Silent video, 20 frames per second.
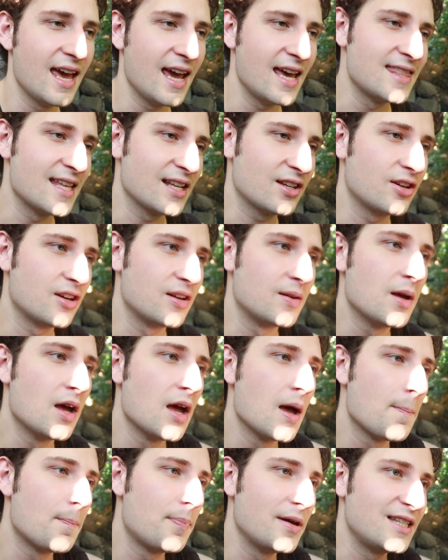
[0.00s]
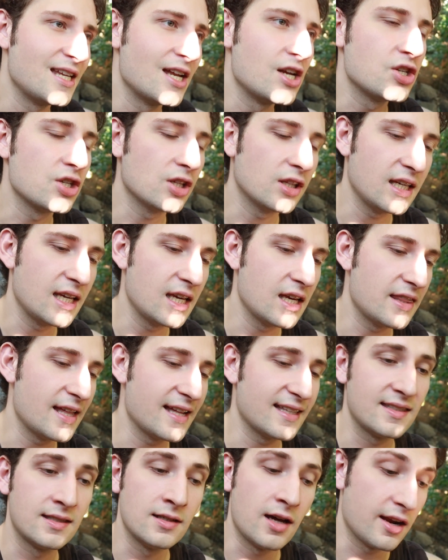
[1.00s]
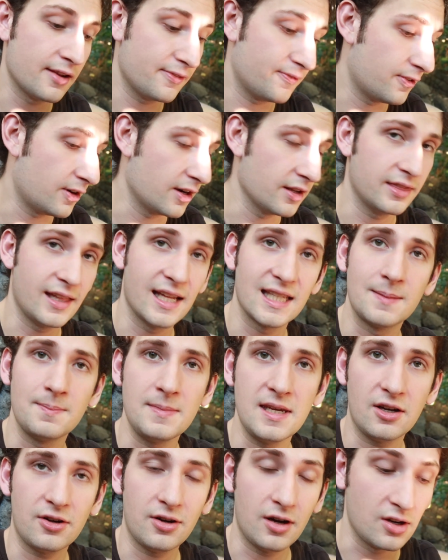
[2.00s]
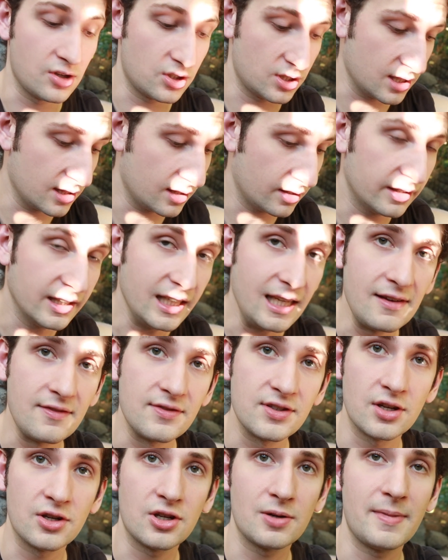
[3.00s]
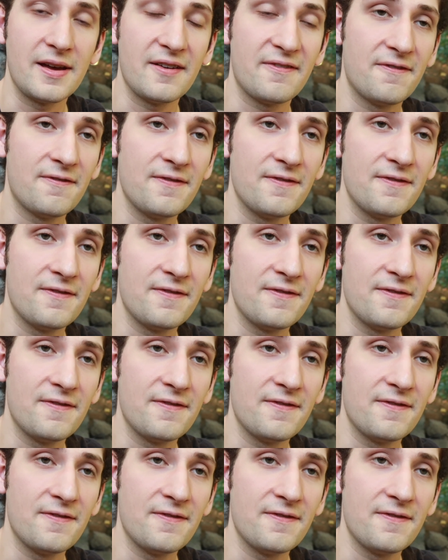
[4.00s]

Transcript: and that could potentially, that's not a fart, that's me crunching the leaves under my